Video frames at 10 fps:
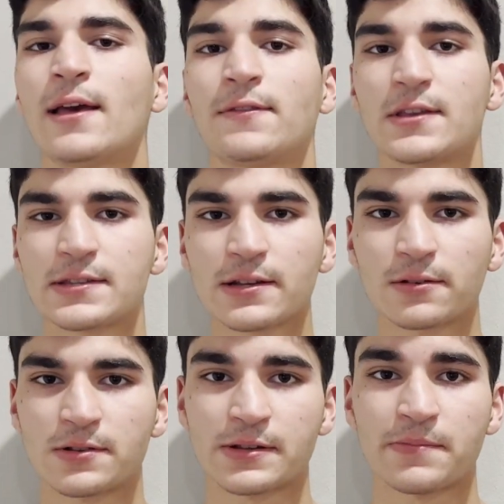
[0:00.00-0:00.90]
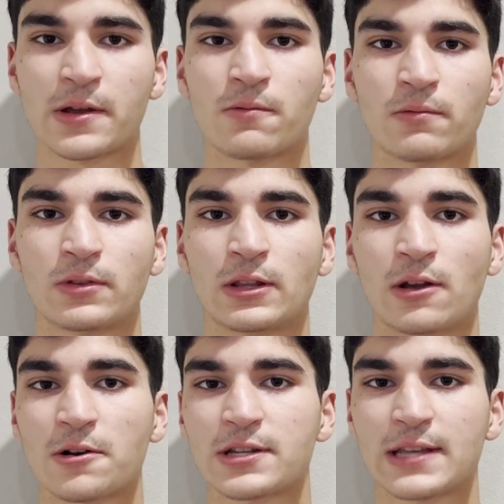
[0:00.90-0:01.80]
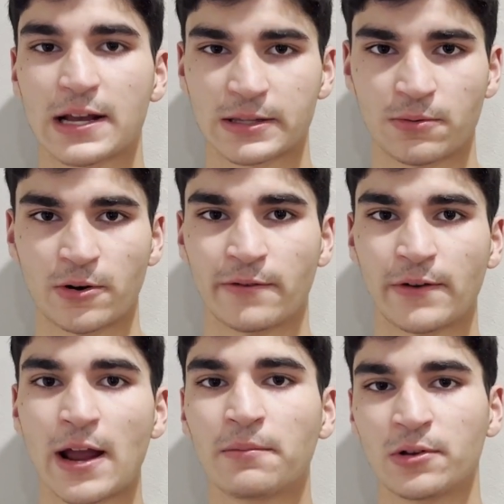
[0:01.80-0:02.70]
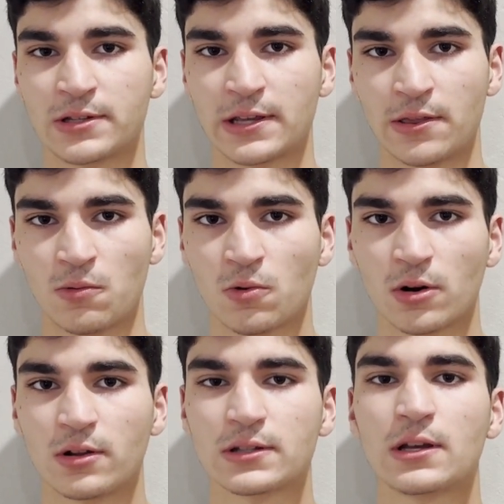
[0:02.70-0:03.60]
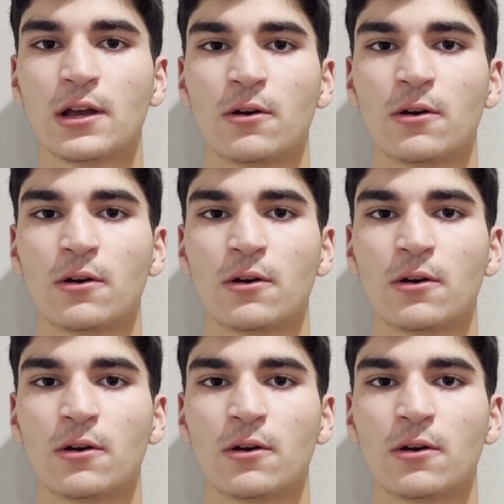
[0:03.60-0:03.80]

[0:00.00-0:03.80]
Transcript: This includes it being the largest exporter of emeralds in the world,